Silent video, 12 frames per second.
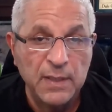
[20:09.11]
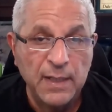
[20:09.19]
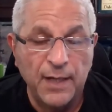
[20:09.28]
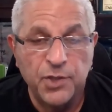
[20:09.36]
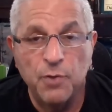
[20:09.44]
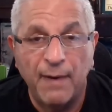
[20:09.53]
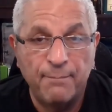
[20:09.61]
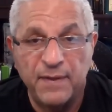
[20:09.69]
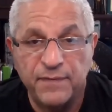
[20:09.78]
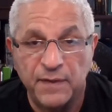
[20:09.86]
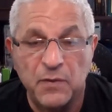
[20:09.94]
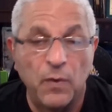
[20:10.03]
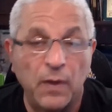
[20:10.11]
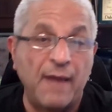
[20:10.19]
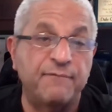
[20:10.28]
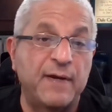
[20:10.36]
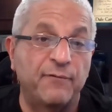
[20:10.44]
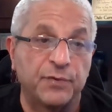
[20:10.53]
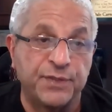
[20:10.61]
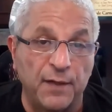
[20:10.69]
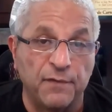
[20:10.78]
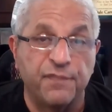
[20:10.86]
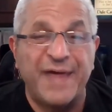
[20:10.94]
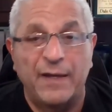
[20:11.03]
And you might be thinking, well, I've never
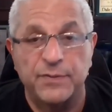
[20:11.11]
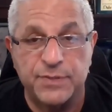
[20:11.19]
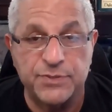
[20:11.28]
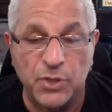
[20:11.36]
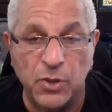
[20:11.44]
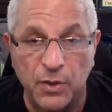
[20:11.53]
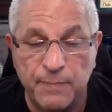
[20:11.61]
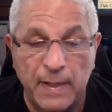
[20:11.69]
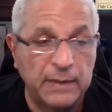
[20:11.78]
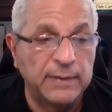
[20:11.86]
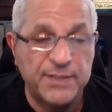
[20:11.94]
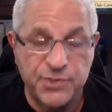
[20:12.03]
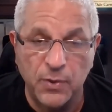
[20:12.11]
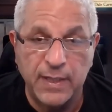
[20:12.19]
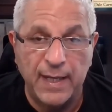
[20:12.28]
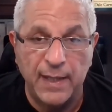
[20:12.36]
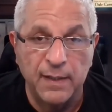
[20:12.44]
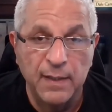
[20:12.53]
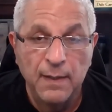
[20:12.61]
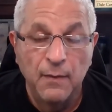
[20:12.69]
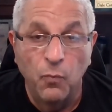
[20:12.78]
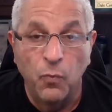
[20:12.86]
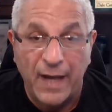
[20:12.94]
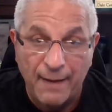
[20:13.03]
done thousands of calls, Mike. That's okay.
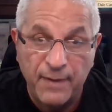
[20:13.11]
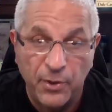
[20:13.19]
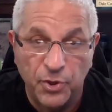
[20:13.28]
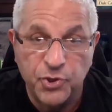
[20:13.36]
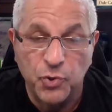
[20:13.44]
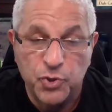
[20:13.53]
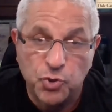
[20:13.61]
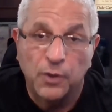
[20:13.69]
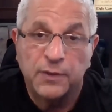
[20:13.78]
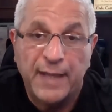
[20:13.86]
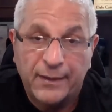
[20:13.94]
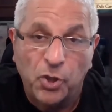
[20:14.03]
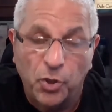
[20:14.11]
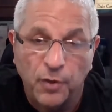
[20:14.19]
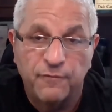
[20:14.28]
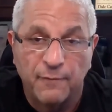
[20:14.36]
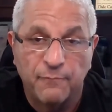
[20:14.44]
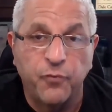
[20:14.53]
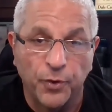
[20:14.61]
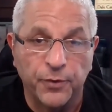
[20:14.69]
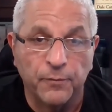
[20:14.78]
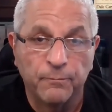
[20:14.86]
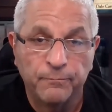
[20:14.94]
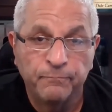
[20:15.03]
What I'm here to do is shorten that curve up for you.